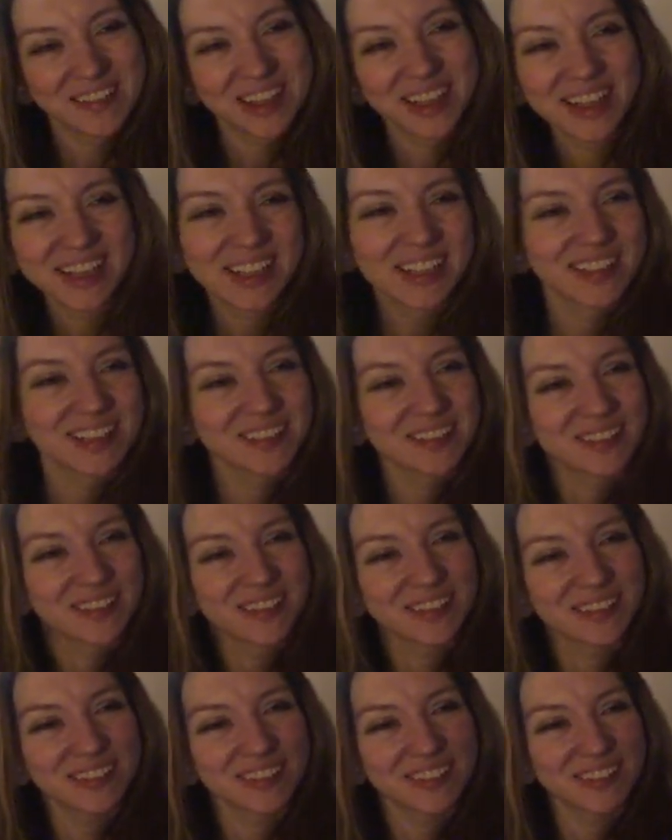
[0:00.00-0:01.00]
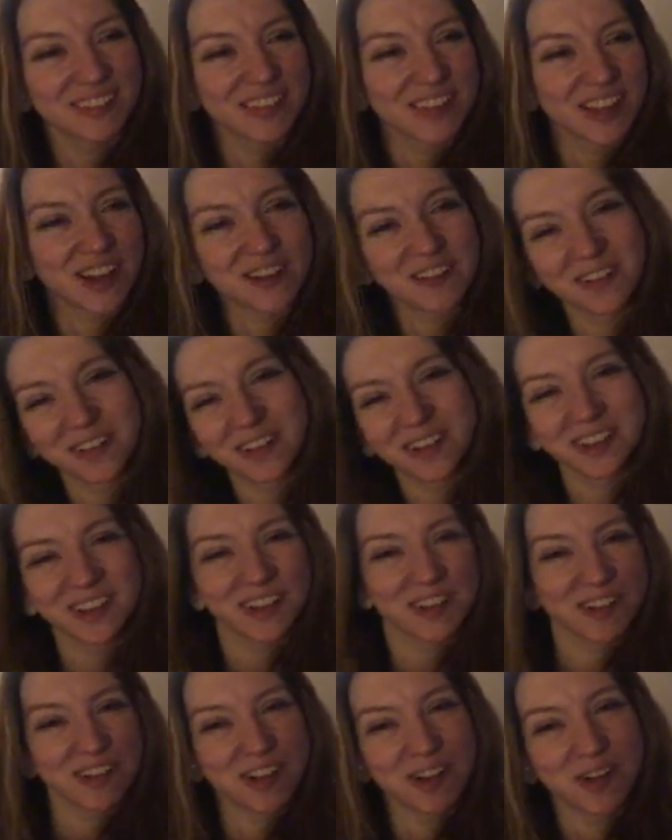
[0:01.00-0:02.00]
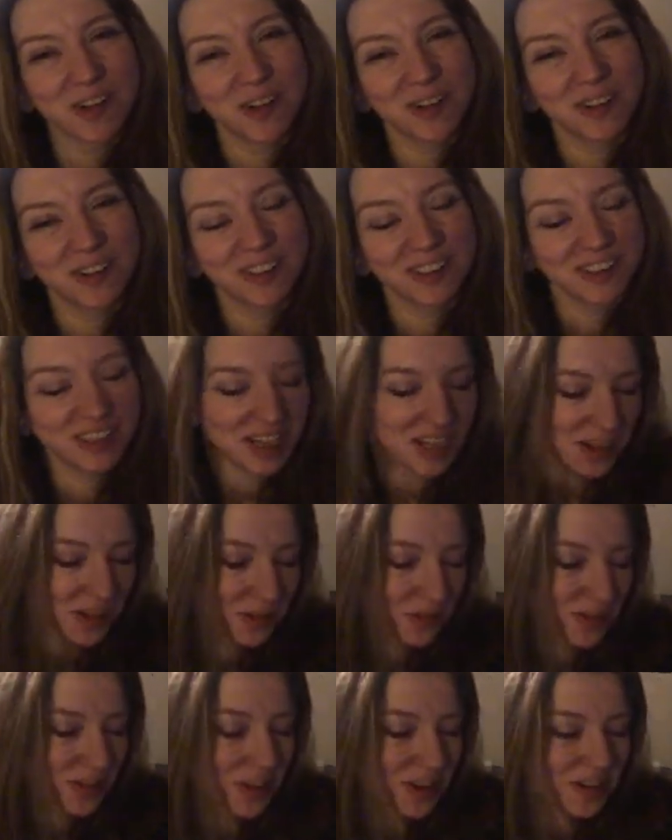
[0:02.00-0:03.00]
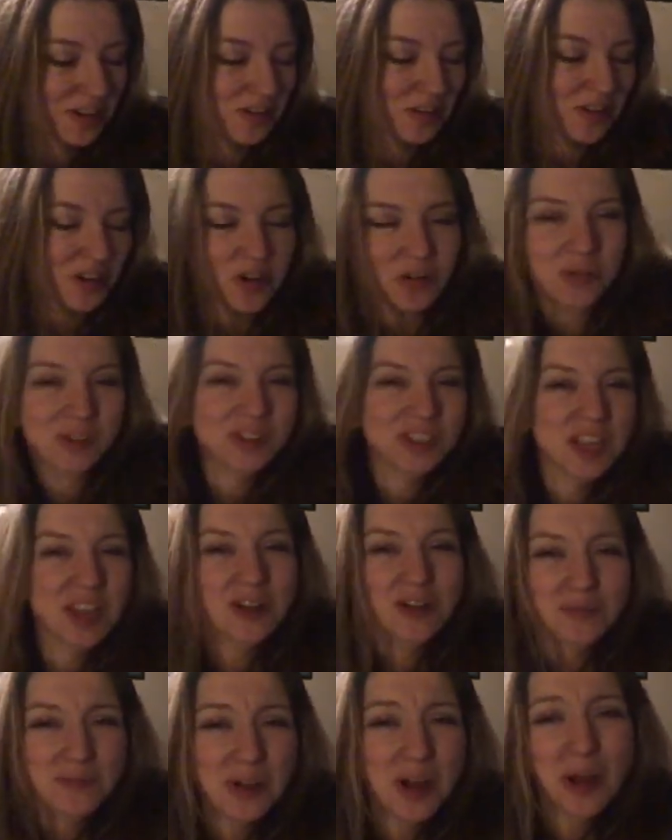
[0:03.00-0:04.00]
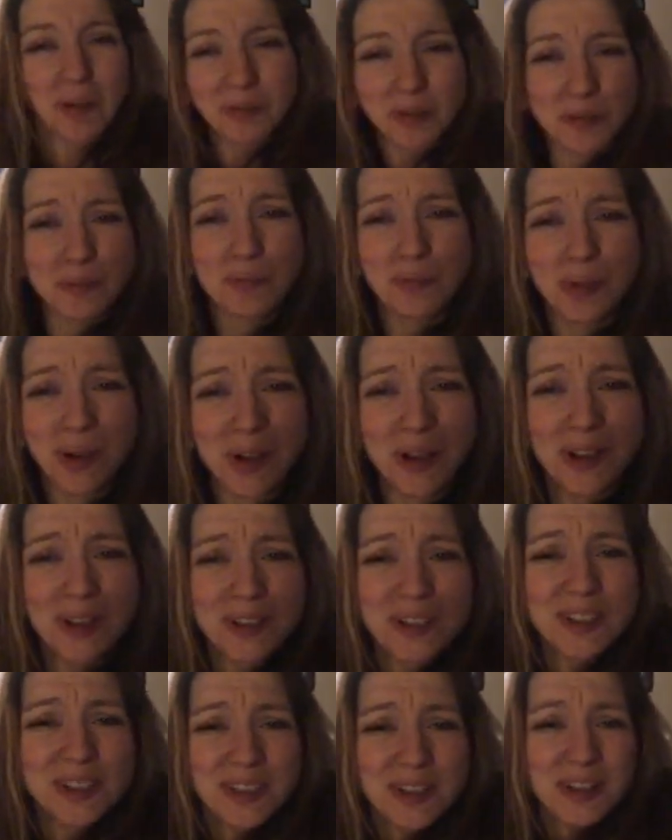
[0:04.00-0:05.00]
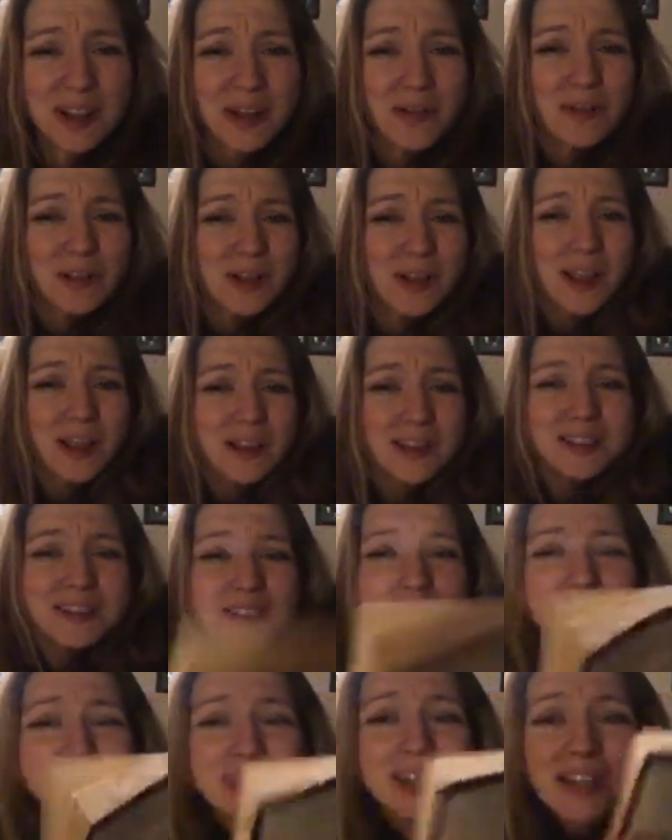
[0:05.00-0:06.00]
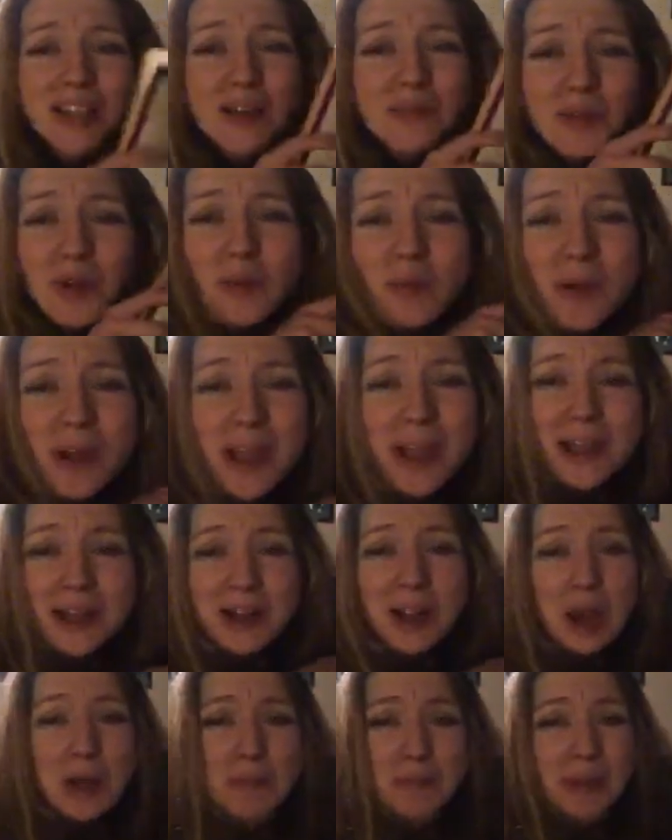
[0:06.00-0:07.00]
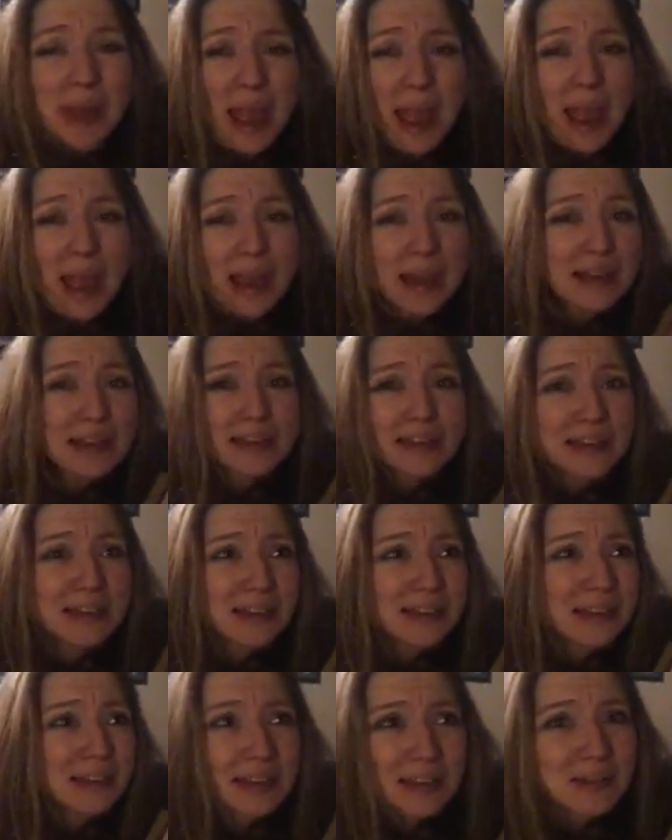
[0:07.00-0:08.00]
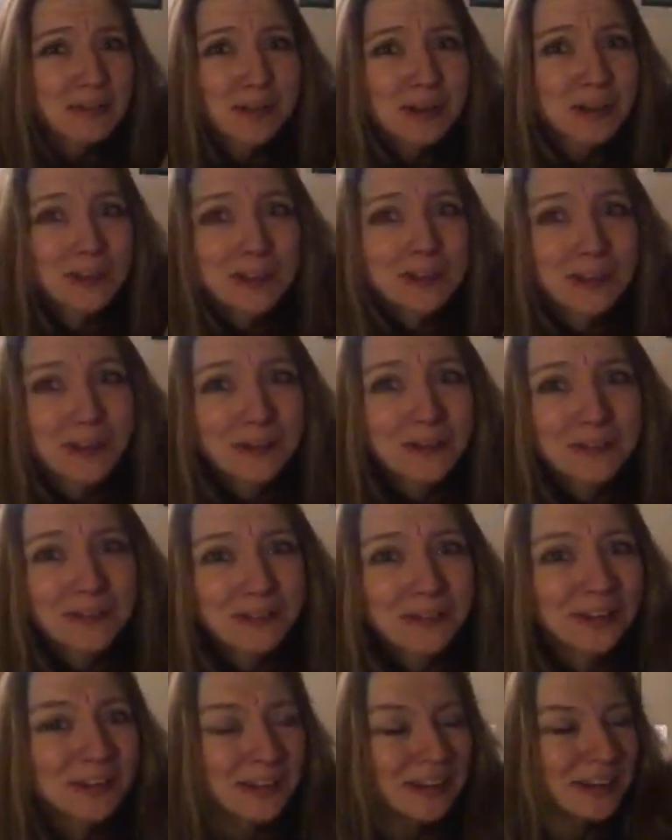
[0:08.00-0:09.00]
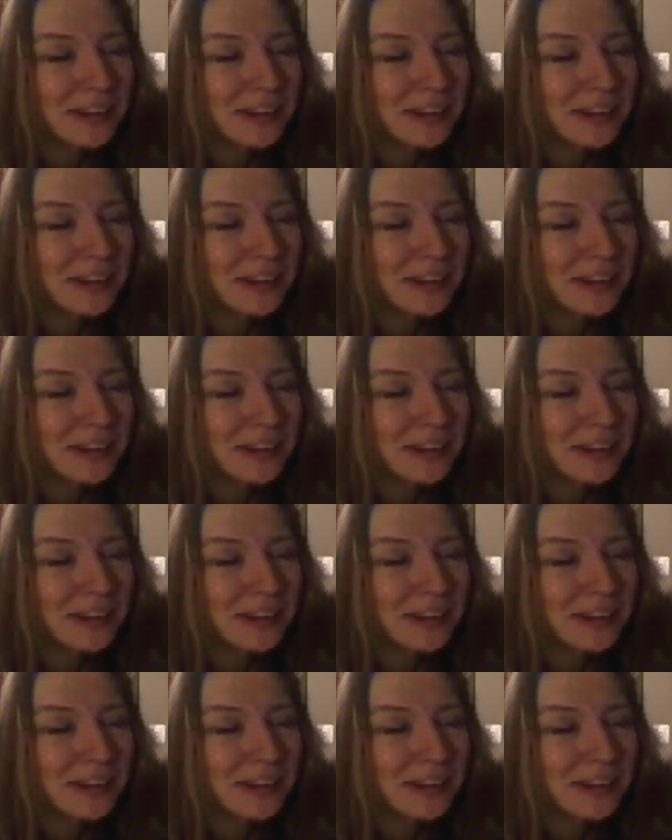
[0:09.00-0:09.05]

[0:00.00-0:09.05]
like thought we were so cool and like, you know, go and take her mom's books and then we like sneak them away in our bag like we're so